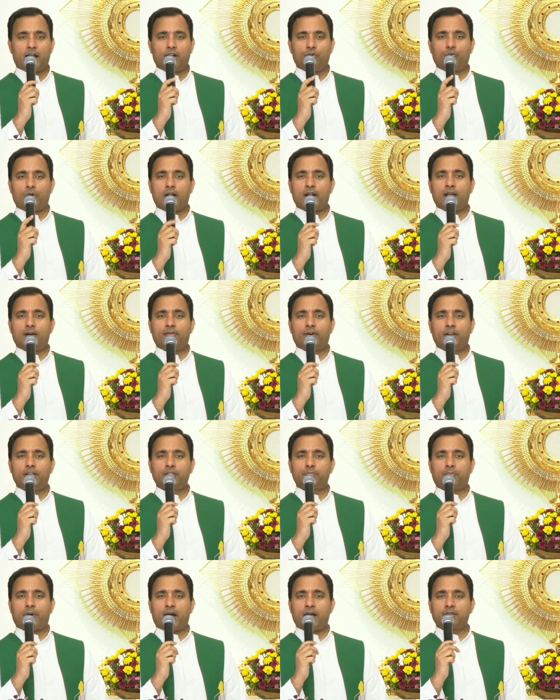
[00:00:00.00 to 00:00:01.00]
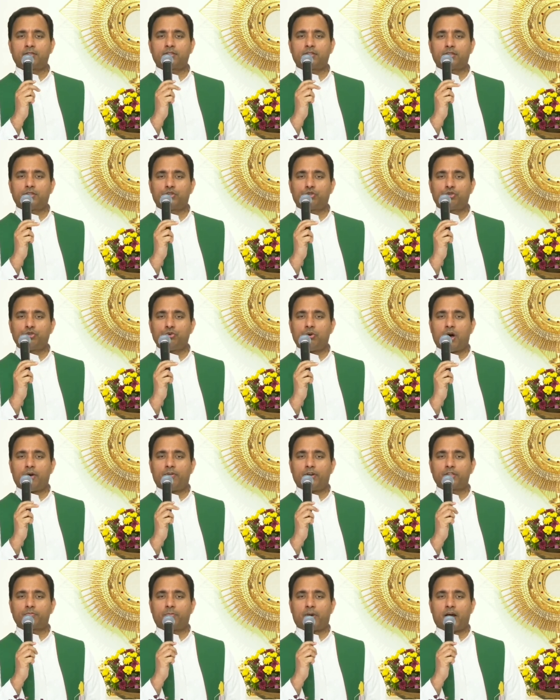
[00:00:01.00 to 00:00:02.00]
And 1 hour is passed, 2
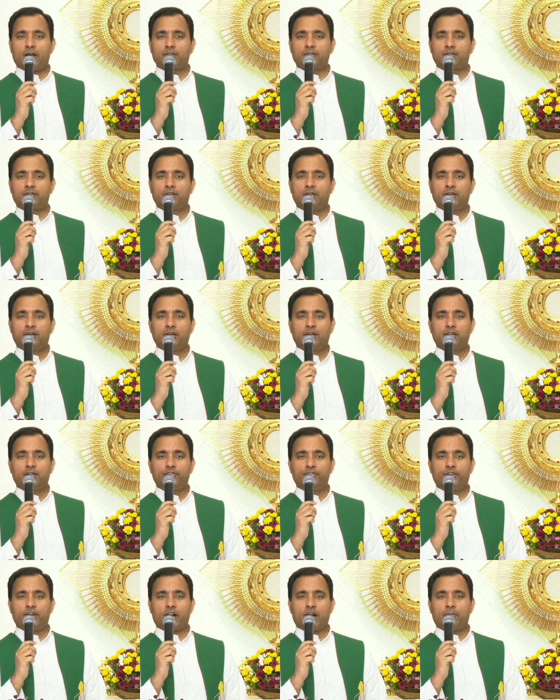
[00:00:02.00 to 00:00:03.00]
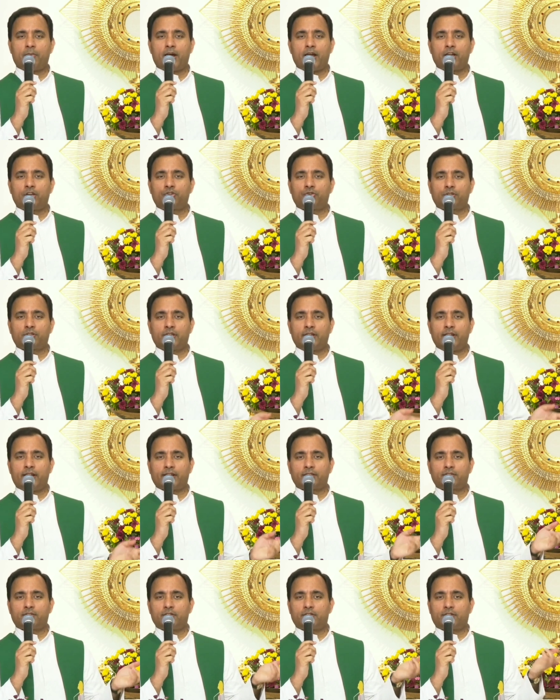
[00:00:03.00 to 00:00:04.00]
hours passed. Jeremiah took the
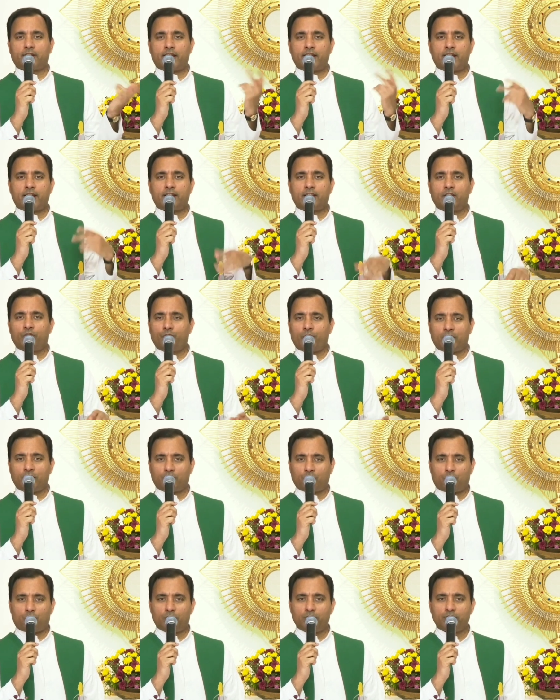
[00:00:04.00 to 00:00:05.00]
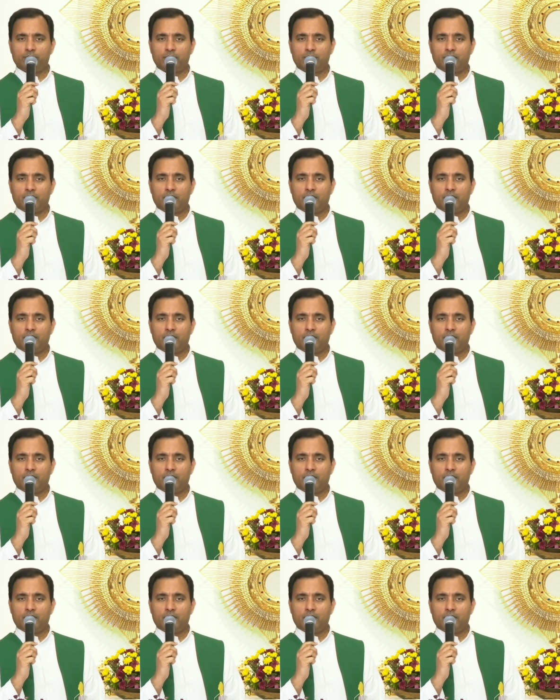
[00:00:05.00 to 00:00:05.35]
next train and he went home.